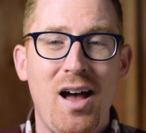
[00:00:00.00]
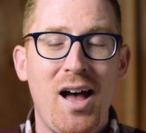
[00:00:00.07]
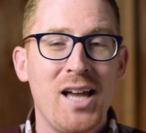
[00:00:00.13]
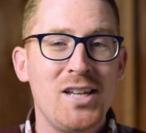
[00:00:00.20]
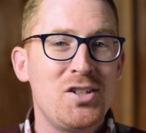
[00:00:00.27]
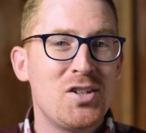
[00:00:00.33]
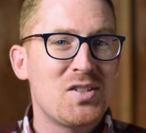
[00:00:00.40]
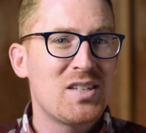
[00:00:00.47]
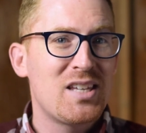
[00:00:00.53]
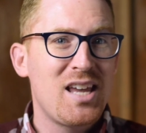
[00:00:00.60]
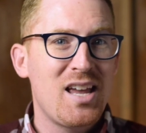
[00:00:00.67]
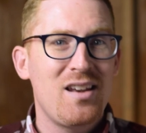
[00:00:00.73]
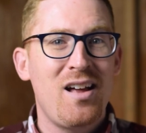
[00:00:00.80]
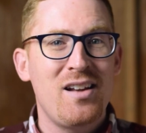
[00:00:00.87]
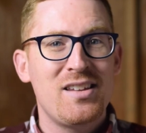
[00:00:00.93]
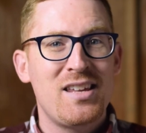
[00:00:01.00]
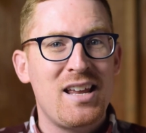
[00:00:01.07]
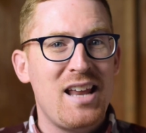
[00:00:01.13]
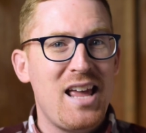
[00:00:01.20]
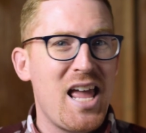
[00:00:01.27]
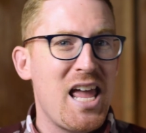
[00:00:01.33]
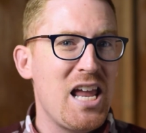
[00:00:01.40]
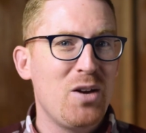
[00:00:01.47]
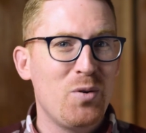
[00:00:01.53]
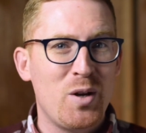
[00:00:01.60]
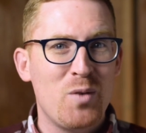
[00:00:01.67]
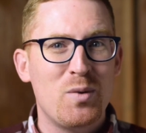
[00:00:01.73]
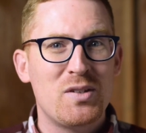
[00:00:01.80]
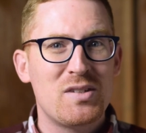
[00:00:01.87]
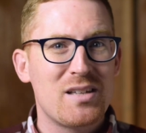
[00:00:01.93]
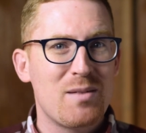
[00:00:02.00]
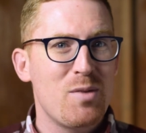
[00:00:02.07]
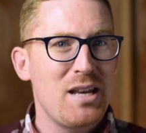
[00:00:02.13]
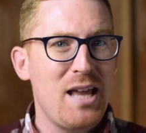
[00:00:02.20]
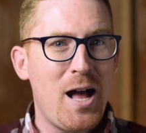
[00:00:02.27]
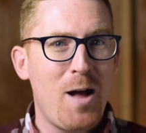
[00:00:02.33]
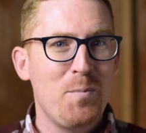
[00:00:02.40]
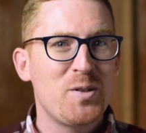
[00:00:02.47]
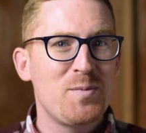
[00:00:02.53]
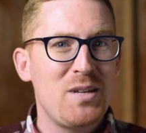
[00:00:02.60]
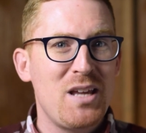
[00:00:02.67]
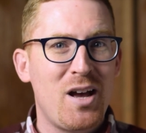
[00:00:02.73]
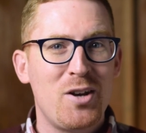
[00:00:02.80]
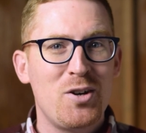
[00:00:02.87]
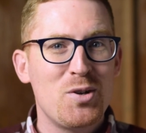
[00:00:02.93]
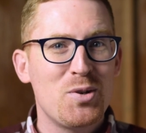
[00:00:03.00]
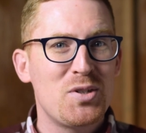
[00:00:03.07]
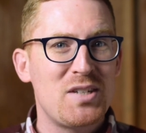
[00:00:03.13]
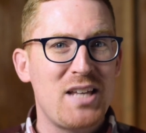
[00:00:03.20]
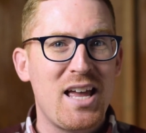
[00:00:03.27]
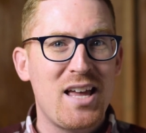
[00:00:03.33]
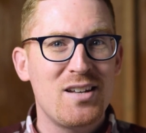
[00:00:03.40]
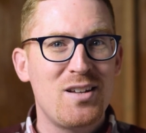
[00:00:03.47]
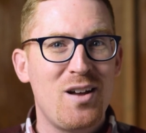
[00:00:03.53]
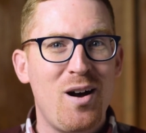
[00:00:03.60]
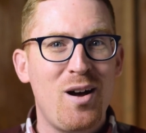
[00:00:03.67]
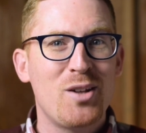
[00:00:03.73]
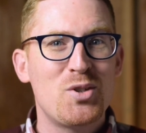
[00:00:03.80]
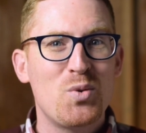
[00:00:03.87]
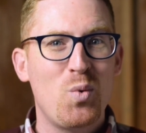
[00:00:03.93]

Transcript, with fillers: I just cannot get angry when someone helps me understand God's